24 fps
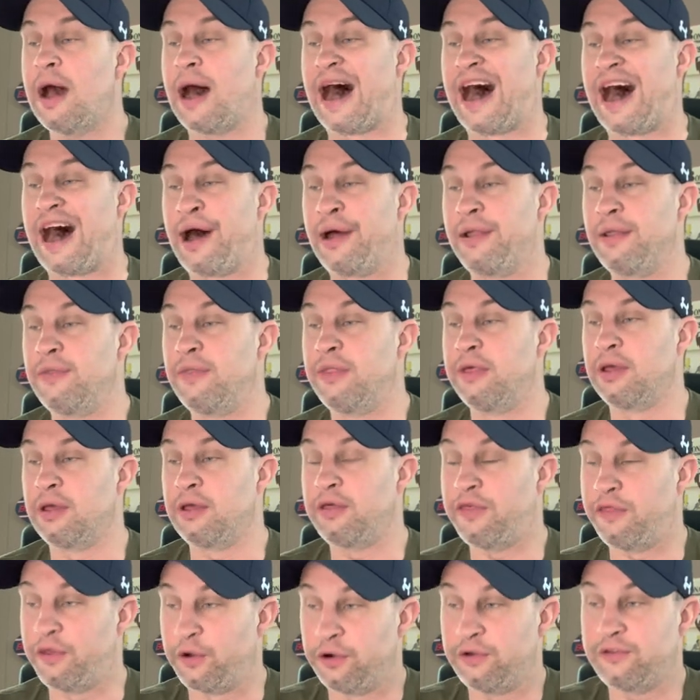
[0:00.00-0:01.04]
on the
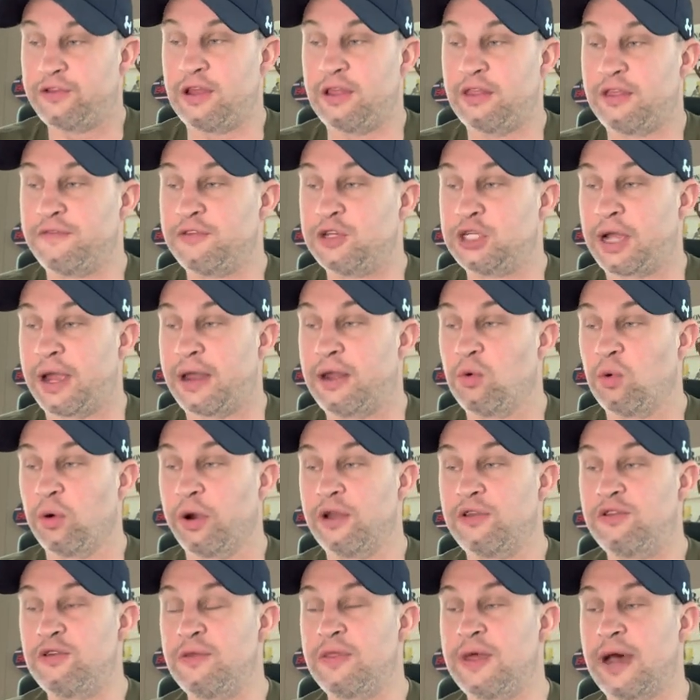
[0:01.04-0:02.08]
13th of
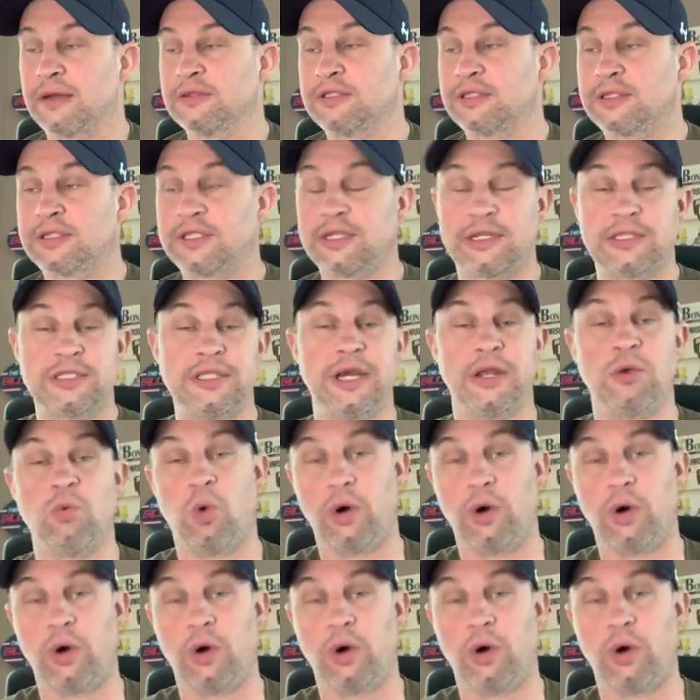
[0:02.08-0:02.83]
January 2016.